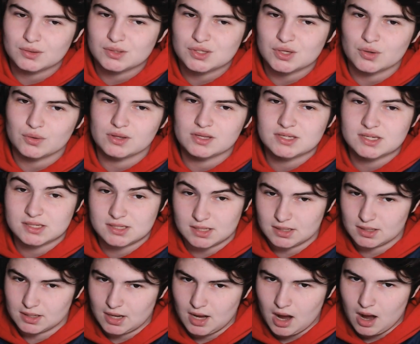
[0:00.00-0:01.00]
So this is
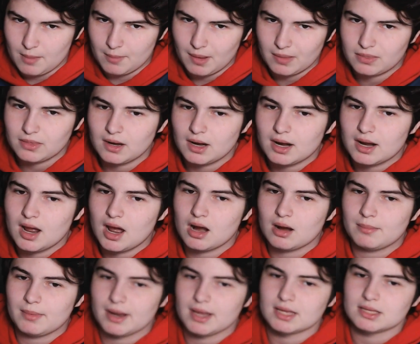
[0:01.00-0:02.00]
a comment that I got
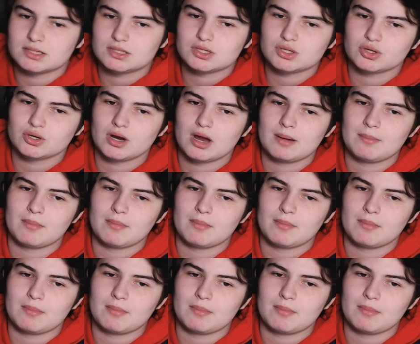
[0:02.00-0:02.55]
on my Instagram.